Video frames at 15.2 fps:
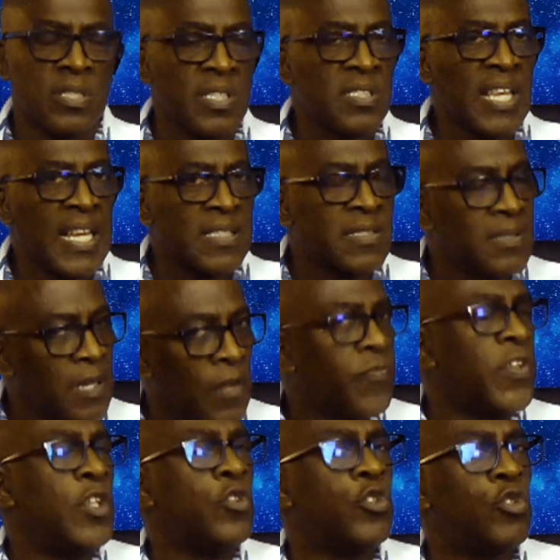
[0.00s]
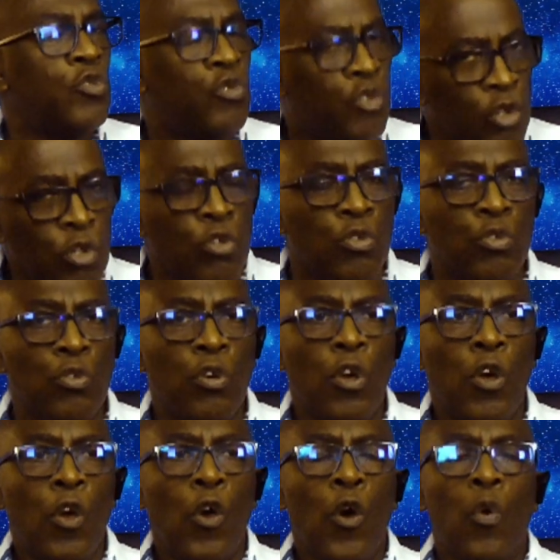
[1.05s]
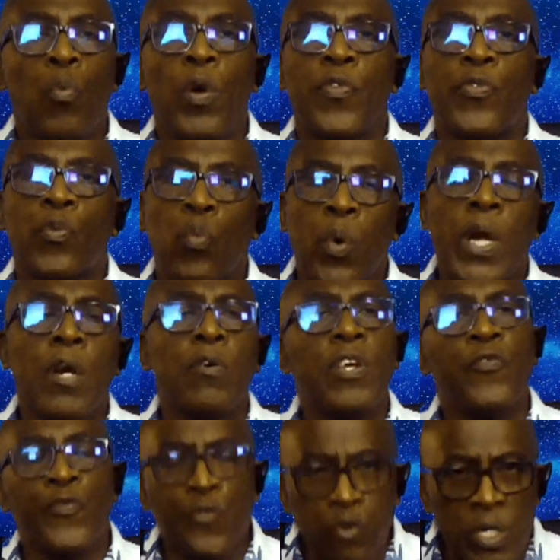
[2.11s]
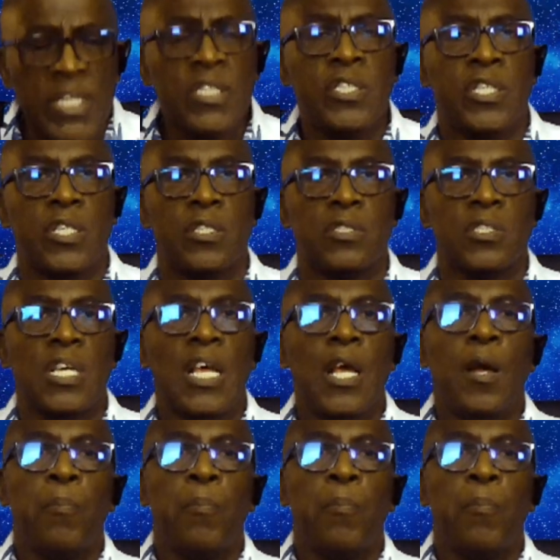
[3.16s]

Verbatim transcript: This has nothing to do with wearing fringes,